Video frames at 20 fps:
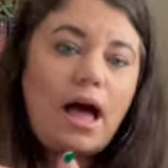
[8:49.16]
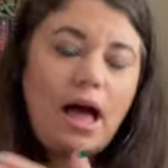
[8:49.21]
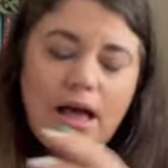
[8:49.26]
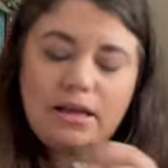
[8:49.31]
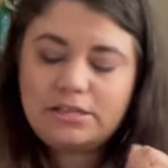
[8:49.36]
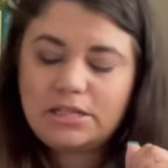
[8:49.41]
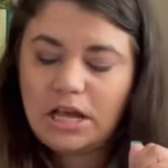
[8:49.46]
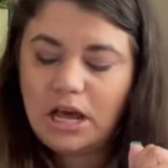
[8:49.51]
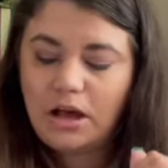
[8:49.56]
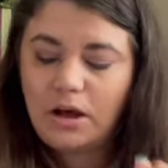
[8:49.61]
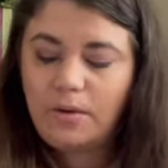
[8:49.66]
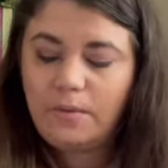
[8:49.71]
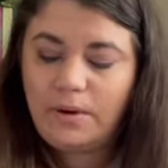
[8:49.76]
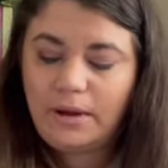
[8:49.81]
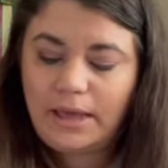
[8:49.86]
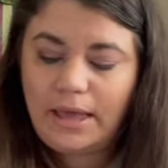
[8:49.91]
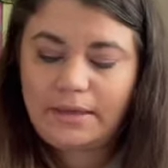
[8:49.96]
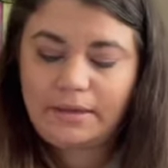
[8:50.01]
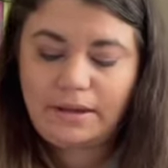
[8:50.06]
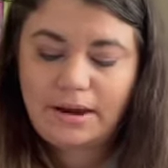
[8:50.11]
So
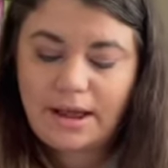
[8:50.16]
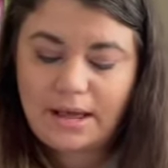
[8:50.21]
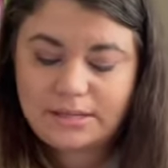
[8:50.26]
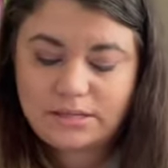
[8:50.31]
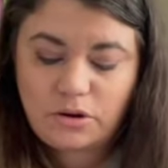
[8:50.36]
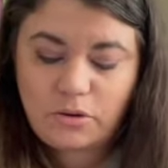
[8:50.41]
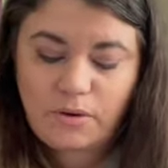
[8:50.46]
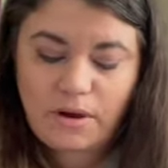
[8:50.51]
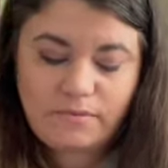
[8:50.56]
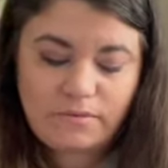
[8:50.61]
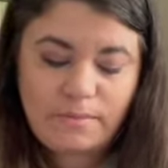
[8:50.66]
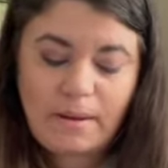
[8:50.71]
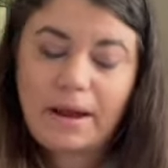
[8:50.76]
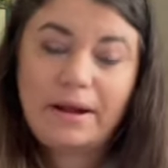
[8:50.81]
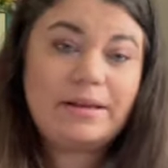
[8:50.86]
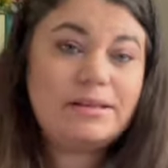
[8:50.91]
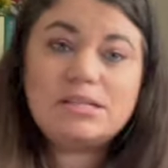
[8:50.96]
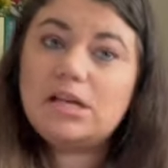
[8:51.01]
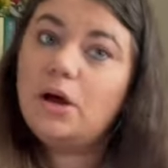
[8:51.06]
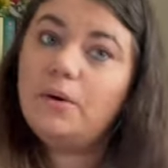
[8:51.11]
Caitlin has raved
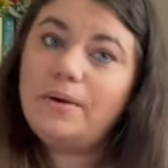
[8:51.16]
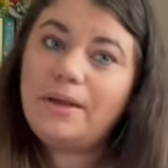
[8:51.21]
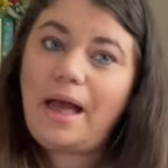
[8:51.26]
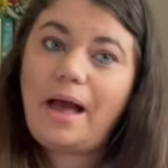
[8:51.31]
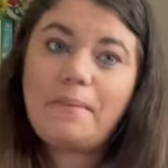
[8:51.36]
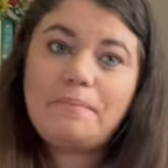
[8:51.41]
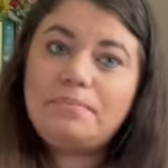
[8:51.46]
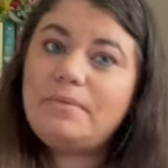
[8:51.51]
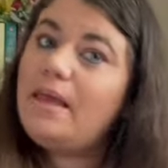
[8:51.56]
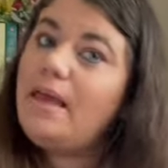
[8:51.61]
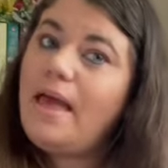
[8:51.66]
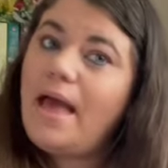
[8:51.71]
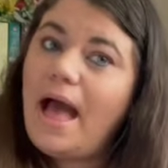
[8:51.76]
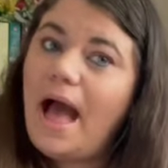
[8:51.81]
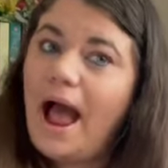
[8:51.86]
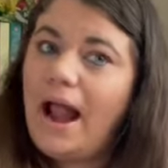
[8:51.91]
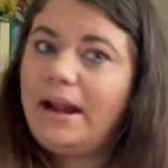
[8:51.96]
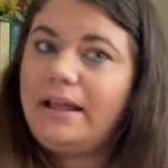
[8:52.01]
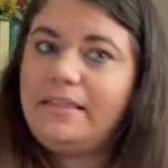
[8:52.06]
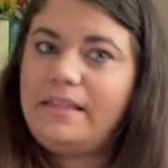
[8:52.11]
about it. So yeah,
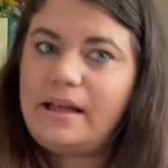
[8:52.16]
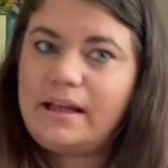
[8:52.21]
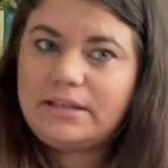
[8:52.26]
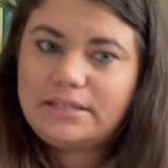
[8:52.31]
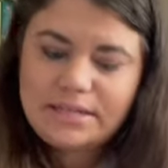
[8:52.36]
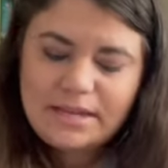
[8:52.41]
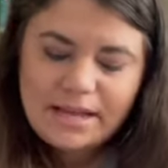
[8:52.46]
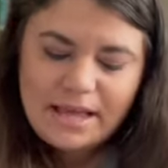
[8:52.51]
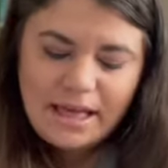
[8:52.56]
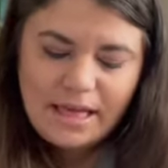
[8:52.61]
adding that.